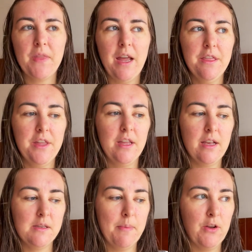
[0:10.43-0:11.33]
I think
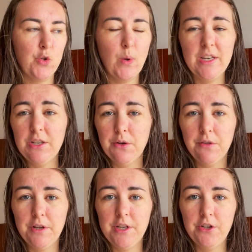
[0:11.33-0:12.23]
there's about 20 or
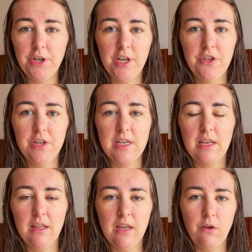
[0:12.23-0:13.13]
30 churches,
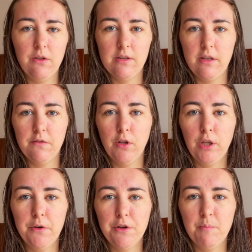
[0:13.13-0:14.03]
I think there's lots of
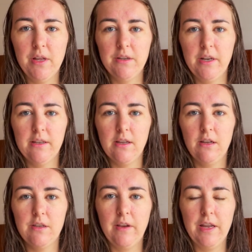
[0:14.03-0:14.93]
colonial buildings, so
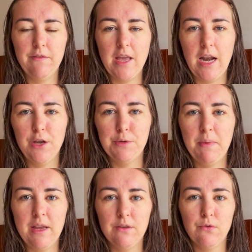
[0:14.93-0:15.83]
lots of kind of yellows,
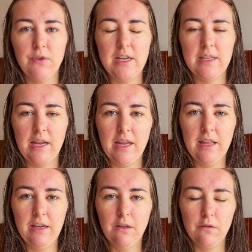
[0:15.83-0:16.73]
pinks, greens, that kind
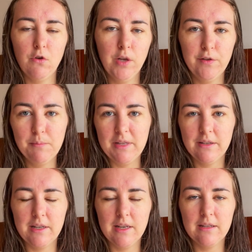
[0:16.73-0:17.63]
of thing, lots of colourful
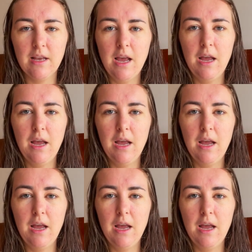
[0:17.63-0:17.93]
buildings,